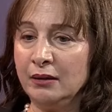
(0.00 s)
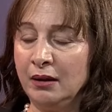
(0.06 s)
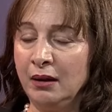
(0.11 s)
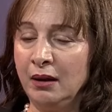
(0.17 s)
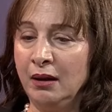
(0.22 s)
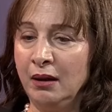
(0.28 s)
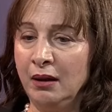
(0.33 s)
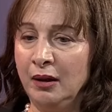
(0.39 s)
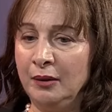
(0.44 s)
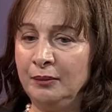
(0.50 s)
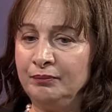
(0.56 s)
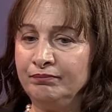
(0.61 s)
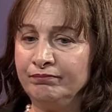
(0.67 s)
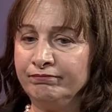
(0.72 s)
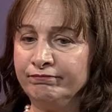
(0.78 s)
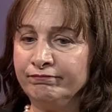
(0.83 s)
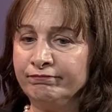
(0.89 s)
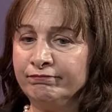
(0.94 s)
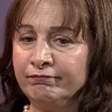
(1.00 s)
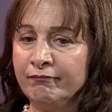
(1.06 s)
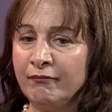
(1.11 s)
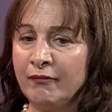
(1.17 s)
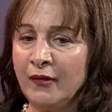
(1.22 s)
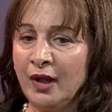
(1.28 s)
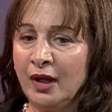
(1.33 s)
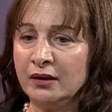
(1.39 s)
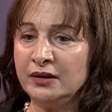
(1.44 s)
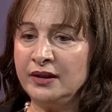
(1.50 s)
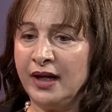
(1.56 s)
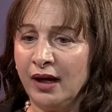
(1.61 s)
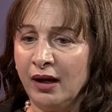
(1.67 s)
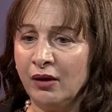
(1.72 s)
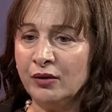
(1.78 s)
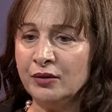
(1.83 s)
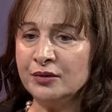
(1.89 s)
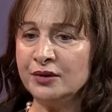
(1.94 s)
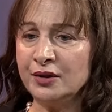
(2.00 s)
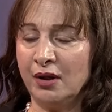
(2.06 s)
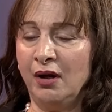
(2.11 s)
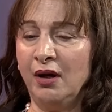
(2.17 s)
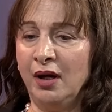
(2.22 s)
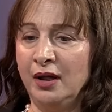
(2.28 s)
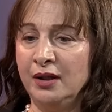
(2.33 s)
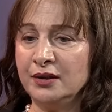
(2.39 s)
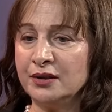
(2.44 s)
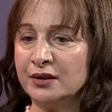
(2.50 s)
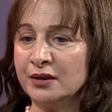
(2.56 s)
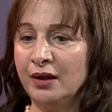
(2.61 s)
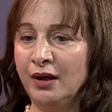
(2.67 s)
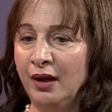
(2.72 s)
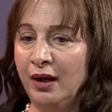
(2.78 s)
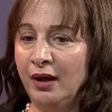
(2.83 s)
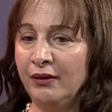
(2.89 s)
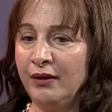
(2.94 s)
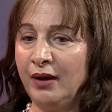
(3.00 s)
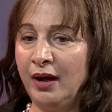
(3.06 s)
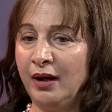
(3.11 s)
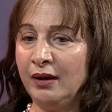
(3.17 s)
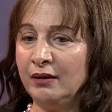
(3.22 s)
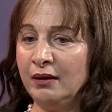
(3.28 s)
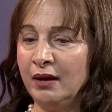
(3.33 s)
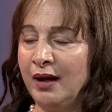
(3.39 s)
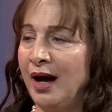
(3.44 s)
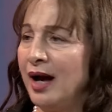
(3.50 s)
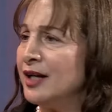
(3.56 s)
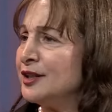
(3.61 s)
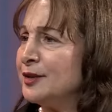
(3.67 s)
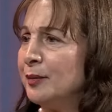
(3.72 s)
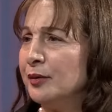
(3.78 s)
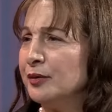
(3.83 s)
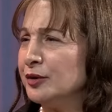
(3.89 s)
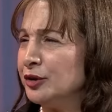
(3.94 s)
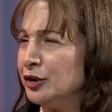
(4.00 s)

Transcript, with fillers: um, tells us that the gospel